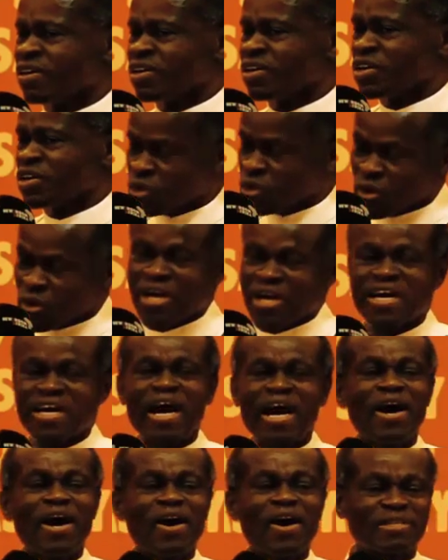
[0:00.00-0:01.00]
You are
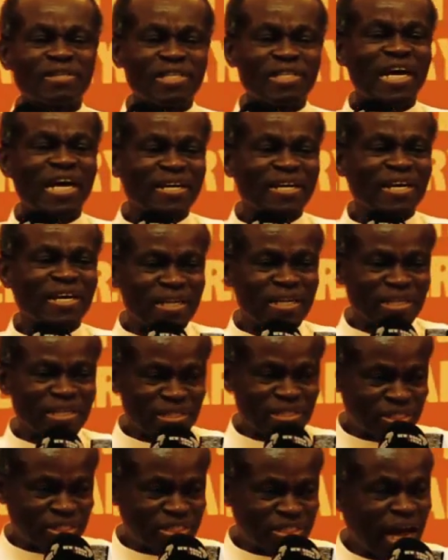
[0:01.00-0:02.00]
now telling
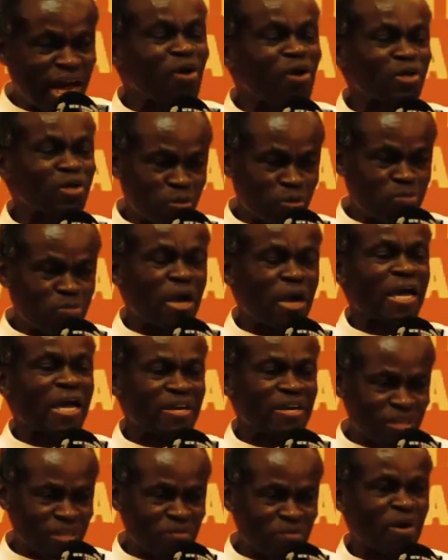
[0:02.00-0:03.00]
us how to
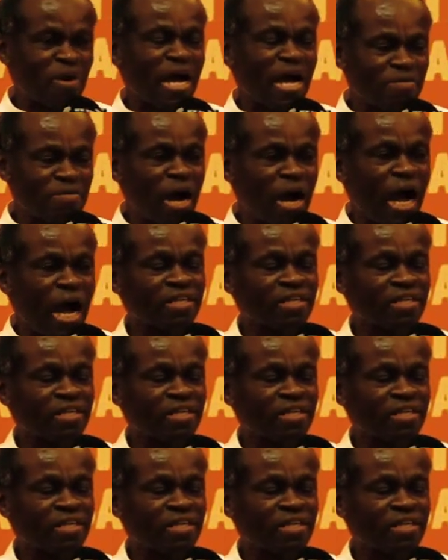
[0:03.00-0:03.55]
pay the piper.